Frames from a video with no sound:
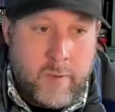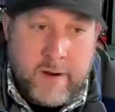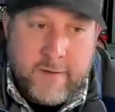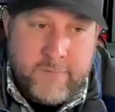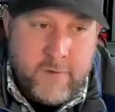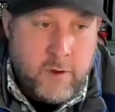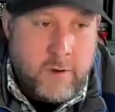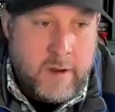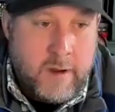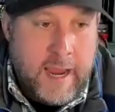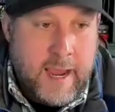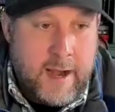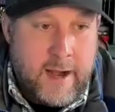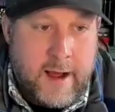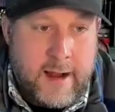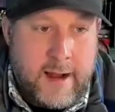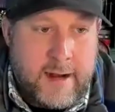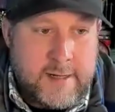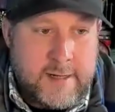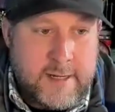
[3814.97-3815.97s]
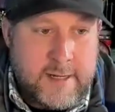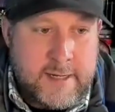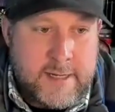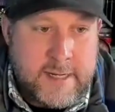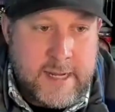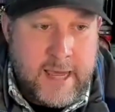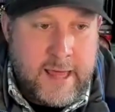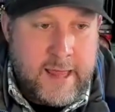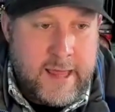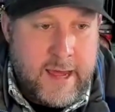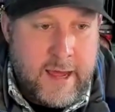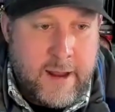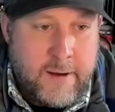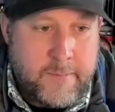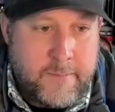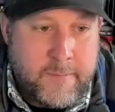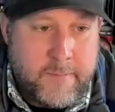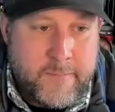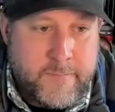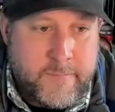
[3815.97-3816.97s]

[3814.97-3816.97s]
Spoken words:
But if you can't honestly say that,